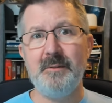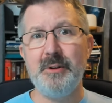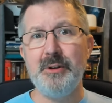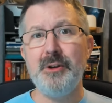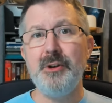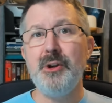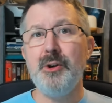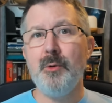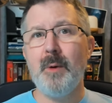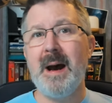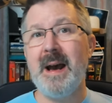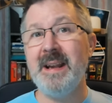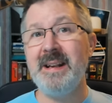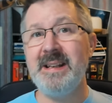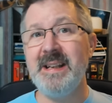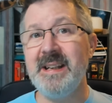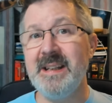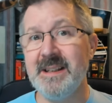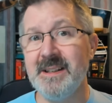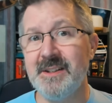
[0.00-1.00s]
new
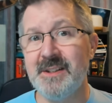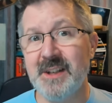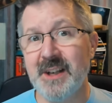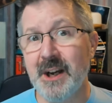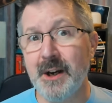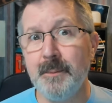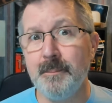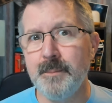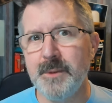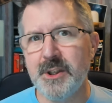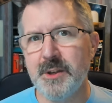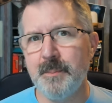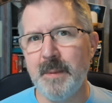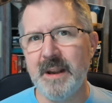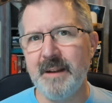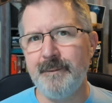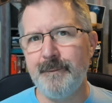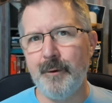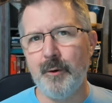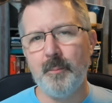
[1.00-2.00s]
ideas come to
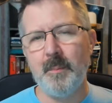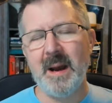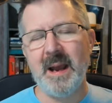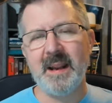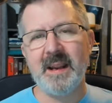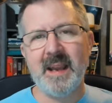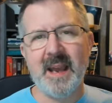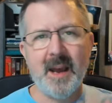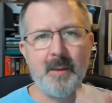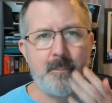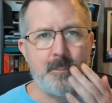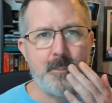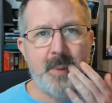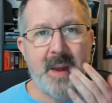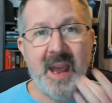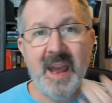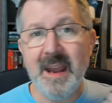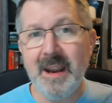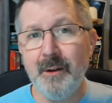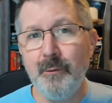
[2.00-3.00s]
me for my
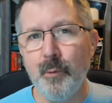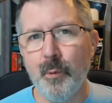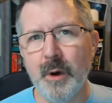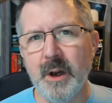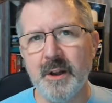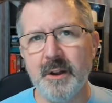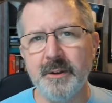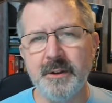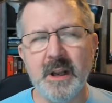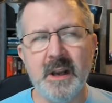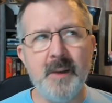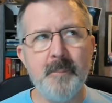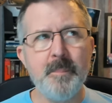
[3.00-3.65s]
campaign world